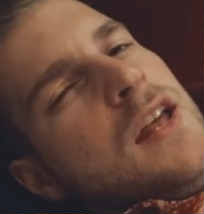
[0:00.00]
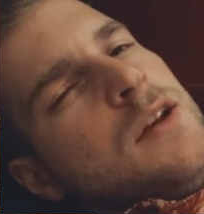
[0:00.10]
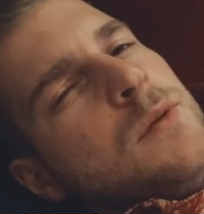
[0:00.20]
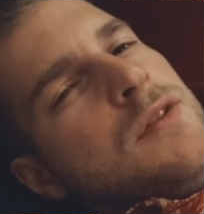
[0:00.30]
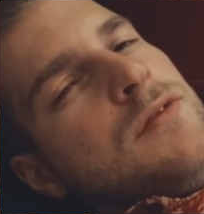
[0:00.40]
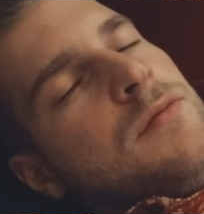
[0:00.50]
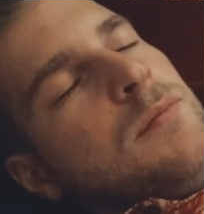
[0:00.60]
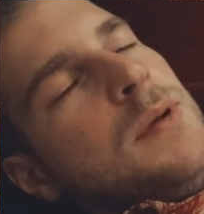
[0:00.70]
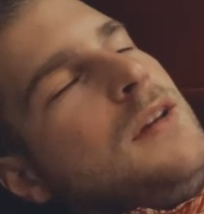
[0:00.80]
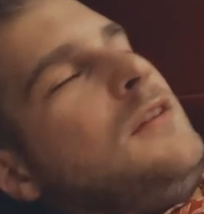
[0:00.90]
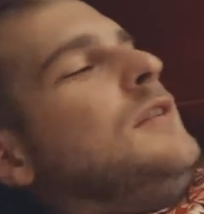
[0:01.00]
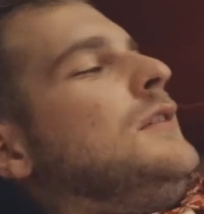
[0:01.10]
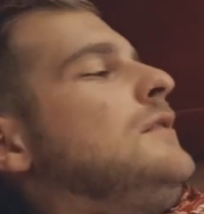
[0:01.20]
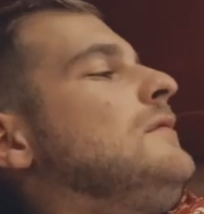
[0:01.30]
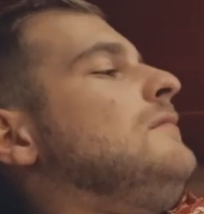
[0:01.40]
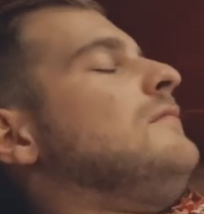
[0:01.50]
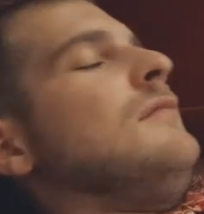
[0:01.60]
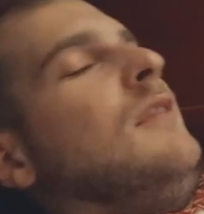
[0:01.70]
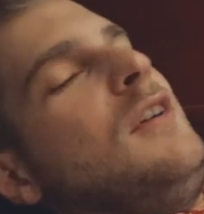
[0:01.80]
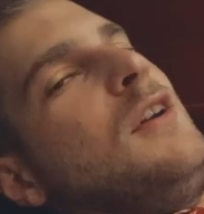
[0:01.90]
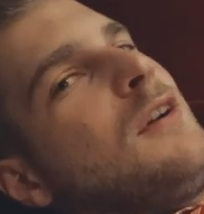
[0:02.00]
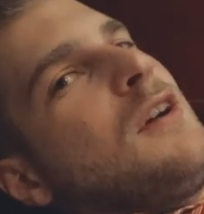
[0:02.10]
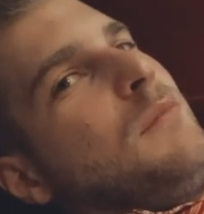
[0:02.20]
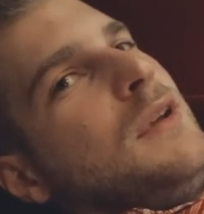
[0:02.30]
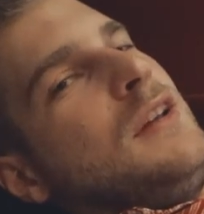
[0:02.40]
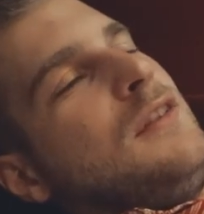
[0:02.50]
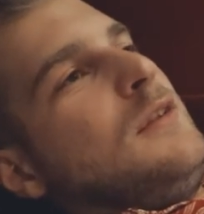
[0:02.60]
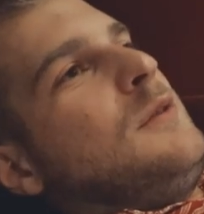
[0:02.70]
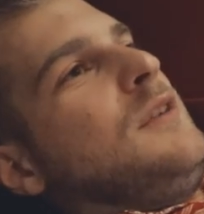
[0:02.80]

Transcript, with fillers: rough beds, so no complaints so